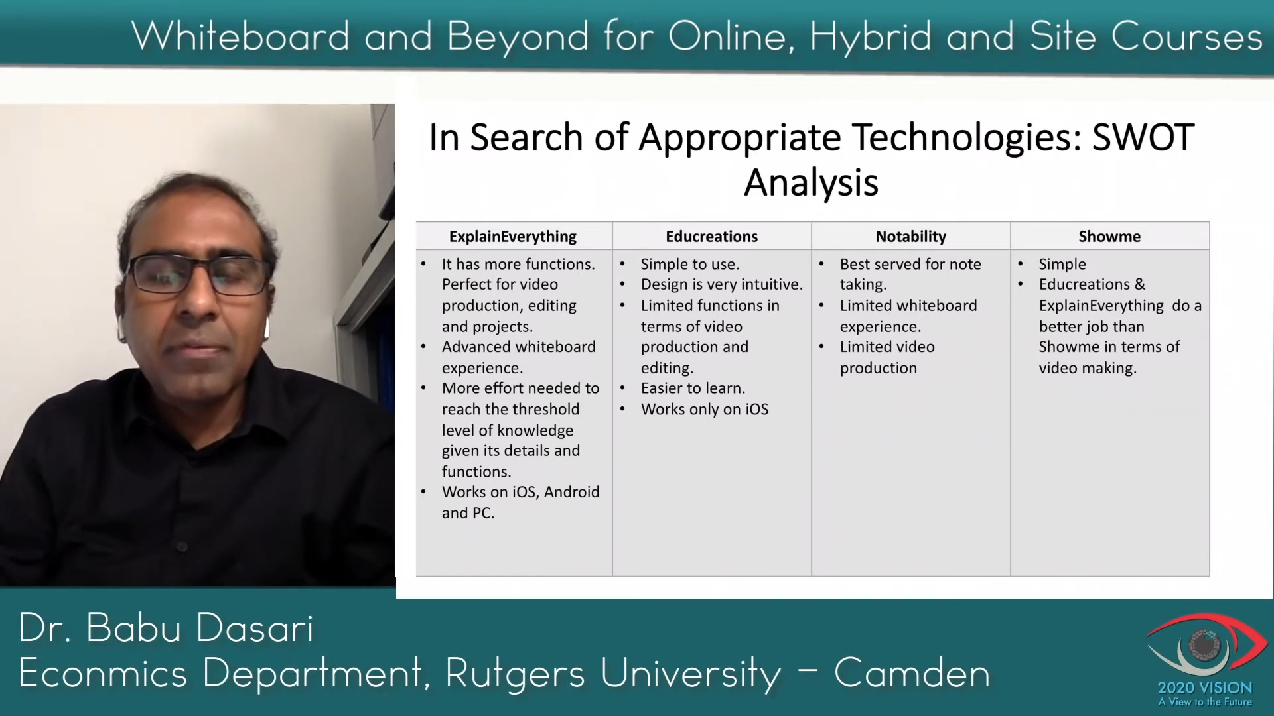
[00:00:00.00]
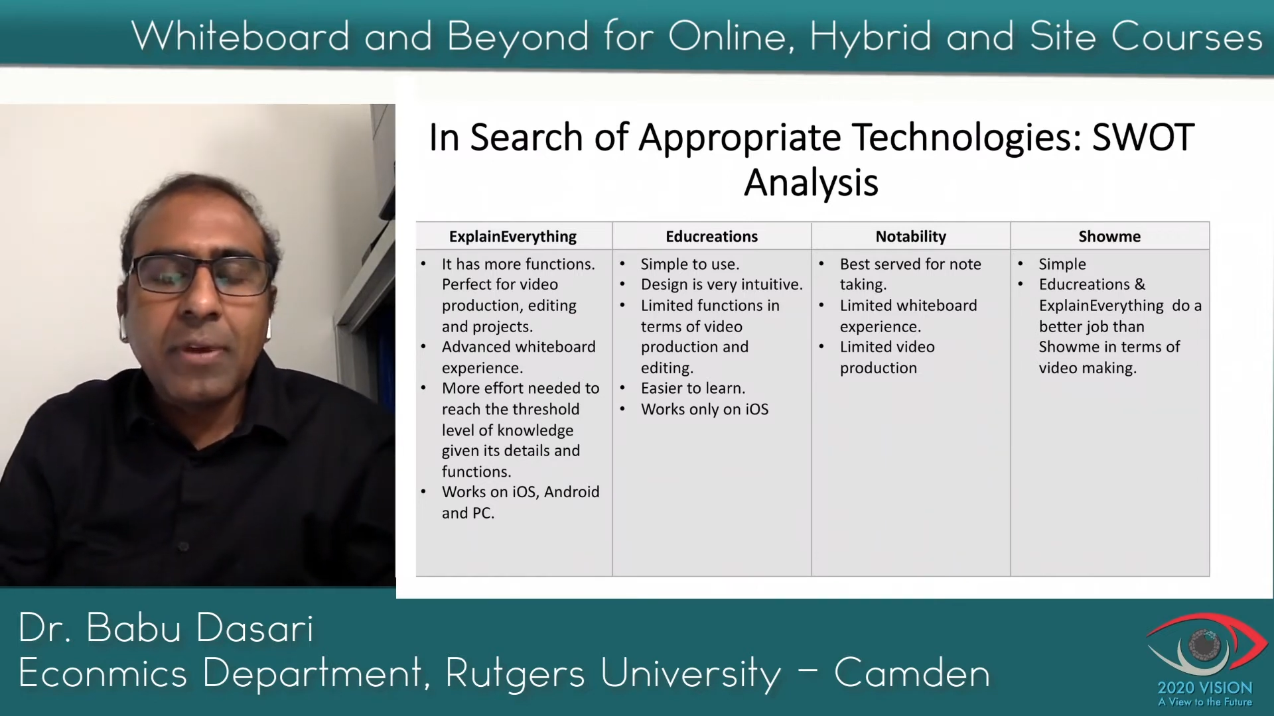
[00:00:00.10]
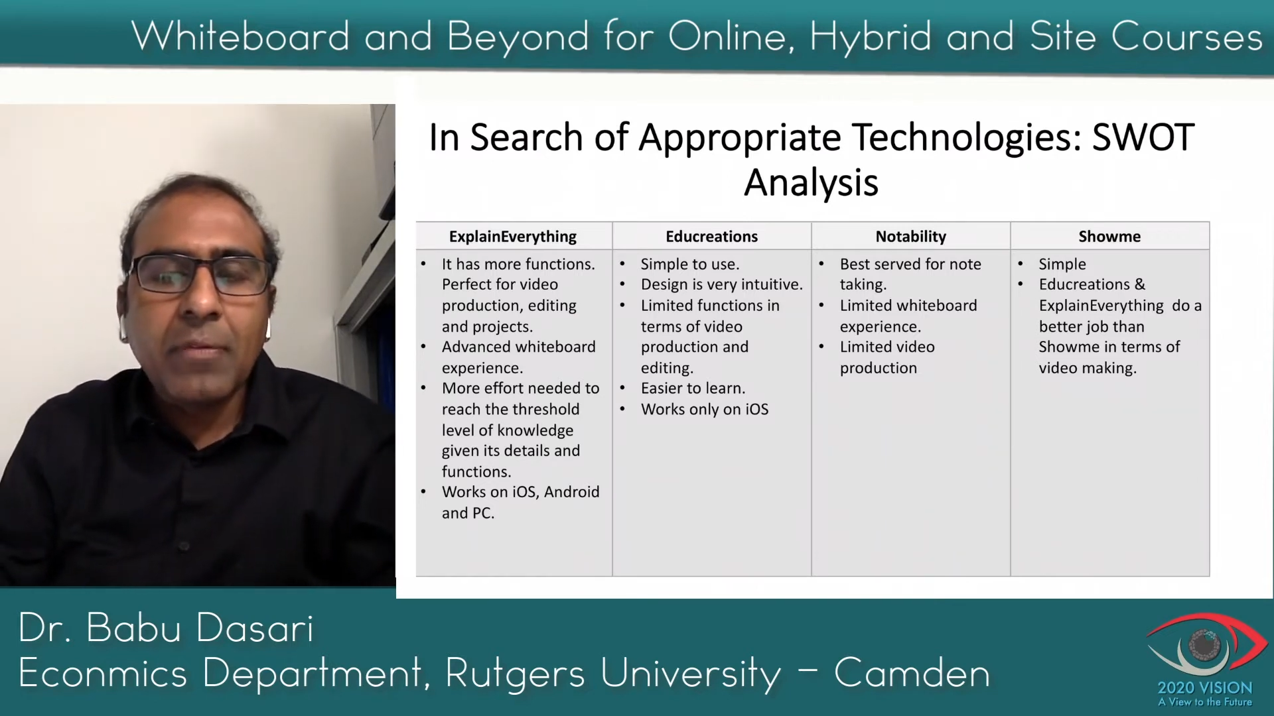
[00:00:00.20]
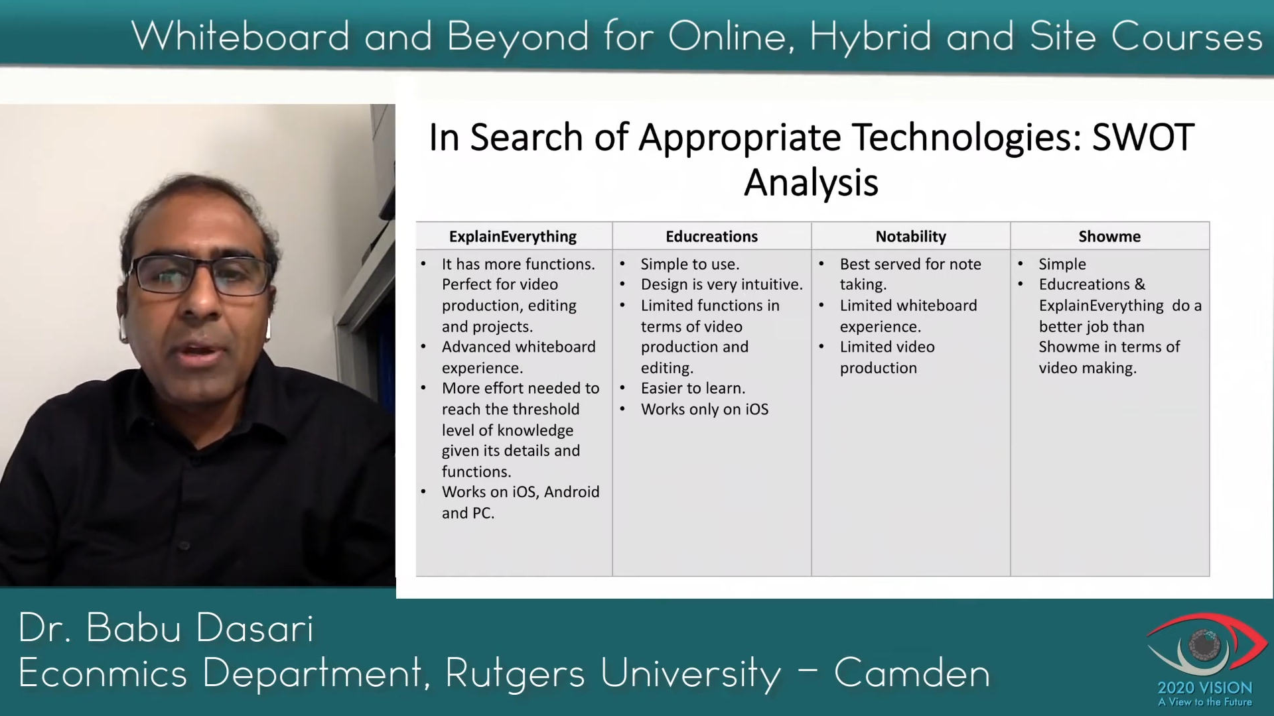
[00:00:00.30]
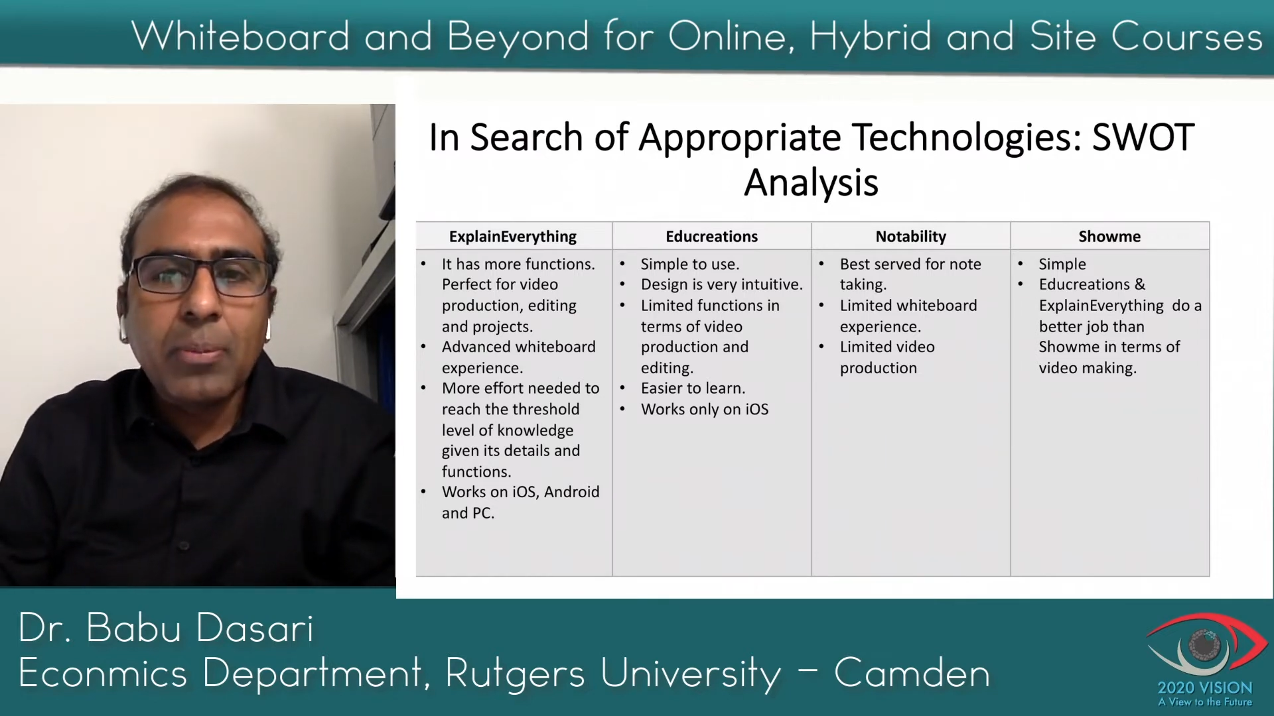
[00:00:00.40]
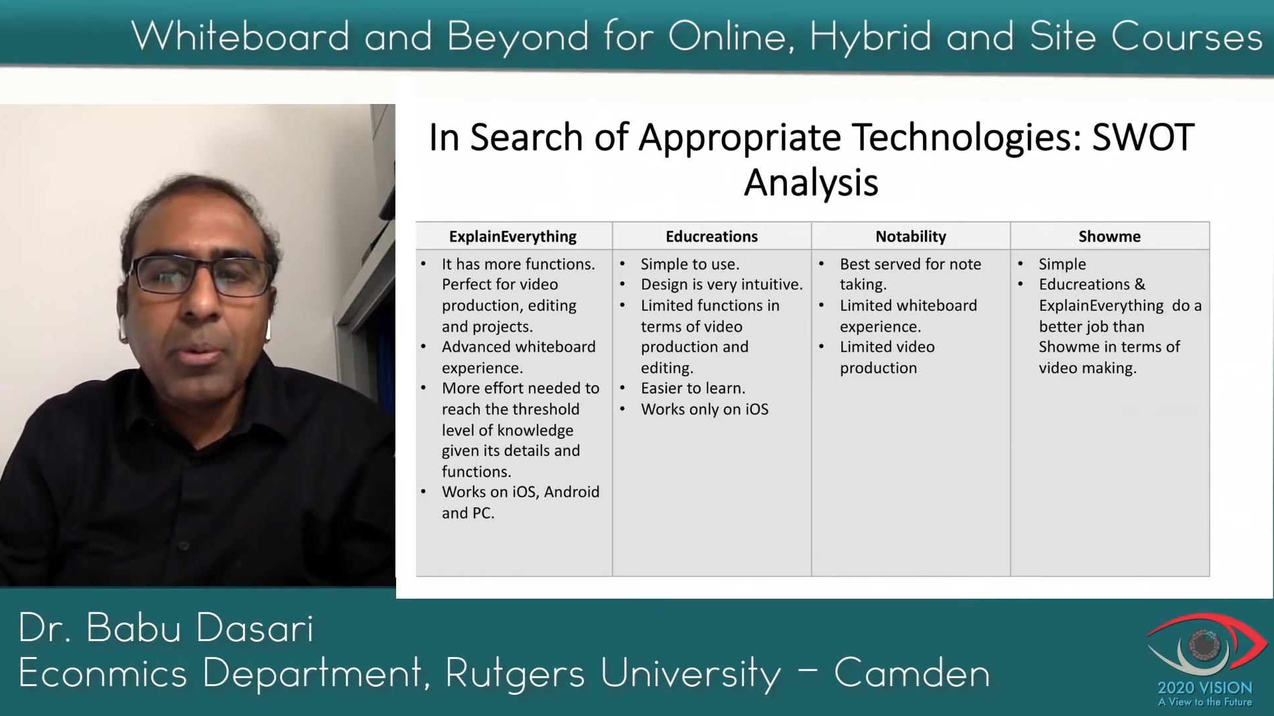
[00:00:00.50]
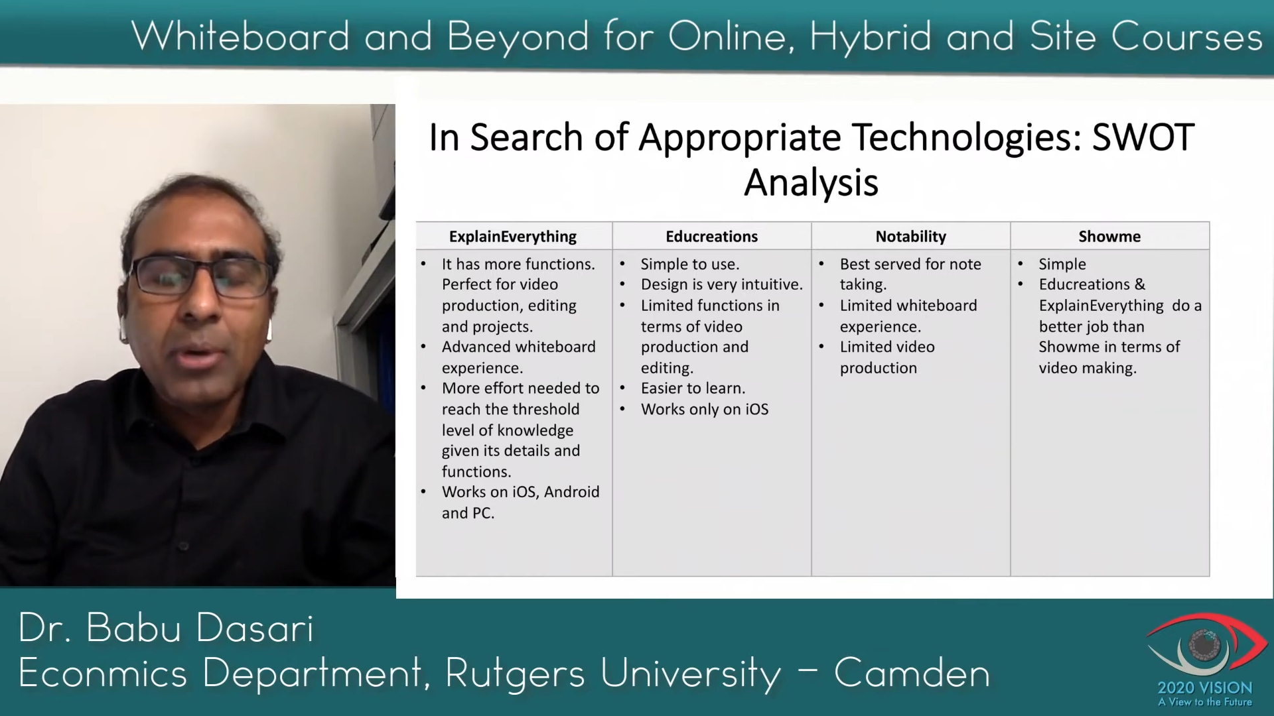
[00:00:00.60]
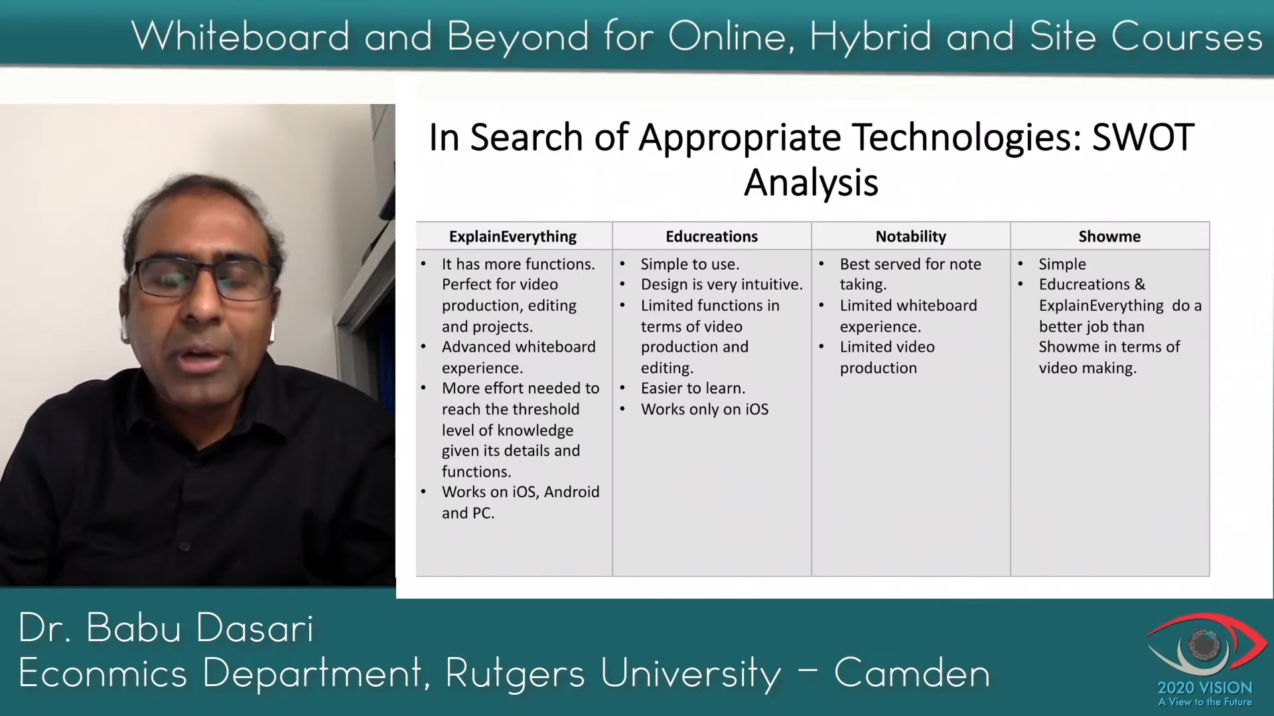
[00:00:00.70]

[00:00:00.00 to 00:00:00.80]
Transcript: a whiteboard